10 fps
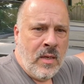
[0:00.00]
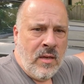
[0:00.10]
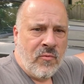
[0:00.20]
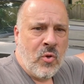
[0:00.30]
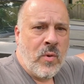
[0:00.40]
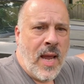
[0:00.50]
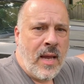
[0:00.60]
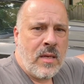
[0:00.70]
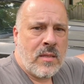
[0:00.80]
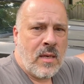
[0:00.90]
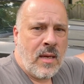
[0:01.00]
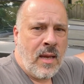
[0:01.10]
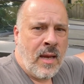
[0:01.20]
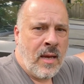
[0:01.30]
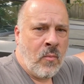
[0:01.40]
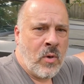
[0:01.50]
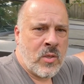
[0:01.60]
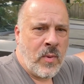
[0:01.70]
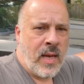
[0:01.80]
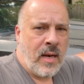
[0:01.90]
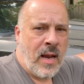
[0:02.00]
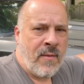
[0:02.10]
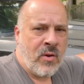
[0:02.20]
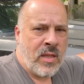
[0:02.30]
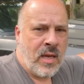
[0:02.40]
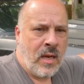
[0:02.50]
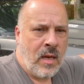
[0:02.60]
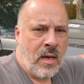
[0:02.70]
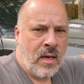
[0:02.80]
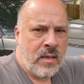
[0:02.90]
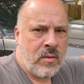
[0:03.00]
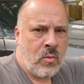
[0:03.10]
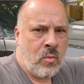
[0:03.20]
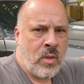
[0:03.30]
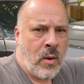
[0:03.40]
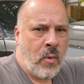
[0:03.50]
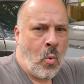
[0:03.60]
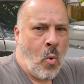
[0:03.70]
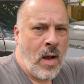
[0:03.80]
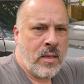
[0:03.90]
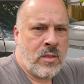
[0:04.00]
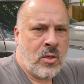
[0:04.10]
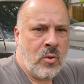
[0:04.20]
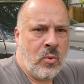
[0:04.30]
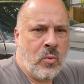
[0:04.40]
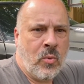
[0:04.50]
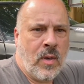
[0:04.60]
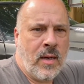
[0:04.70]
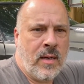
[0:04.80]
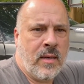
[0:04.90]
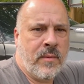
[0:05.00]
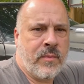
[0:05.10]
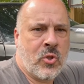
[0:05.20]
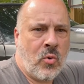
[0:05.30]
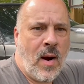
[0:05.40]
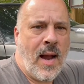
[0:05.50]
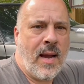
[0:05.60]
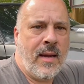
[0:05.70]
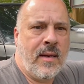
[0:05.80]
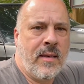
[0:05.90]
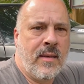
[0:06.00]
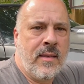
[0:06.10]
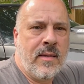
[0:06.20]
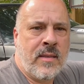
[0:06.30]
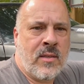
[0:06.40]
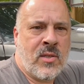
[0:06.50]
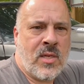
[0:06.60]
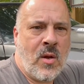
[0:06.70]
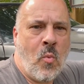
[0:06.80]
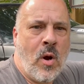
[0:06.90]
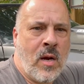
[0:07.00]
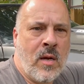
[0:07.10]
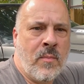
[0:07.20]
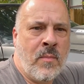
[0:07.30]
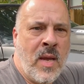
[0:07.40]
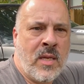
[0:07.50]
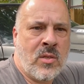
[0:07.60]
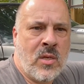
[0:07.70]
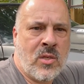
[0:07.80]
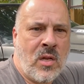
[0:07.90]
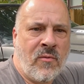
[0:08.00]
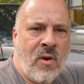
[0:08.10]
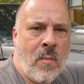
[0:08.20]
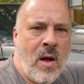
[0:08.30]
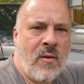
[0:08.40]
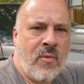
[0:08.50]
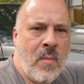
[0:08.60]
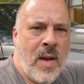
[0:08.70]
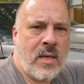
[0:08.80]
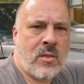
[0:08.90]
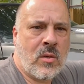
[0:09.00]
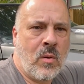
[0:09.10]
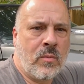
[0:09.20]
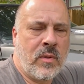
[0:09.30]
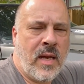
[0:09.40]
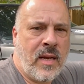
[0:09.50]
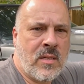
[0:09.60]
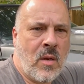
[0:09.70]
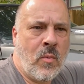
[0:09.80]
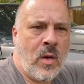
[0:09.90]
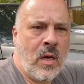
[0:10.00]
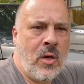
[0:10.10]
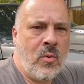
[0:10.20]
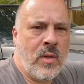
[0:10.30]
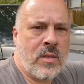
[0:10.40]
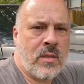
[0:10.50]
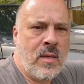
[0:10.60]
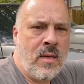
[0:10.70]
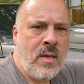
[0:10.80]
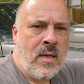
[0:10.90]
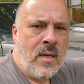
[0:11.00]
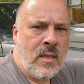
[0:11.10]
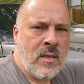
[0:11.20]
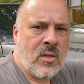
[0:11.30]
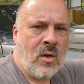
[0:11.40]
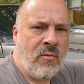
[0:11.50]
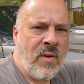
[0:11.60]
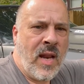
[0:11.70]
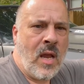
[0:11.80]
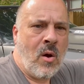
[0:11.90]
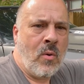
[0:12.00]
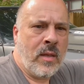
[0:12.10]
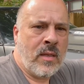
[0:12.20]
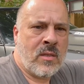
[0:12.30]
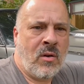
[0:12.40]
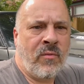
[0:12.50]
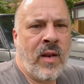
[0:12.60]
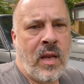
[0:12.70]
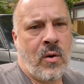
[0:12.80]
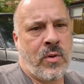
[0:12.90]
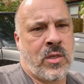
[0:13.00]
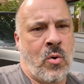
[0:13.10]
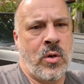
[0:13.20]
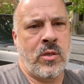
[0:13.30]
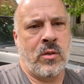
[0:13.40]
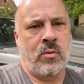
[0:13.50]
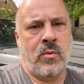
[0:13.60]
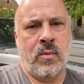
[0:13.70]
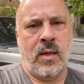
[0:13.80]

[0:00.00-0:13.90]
few days, and once we get everything that we want to try to see what makes this stuff come off the best. So like I said, we're going to do this little video, and this little video is going to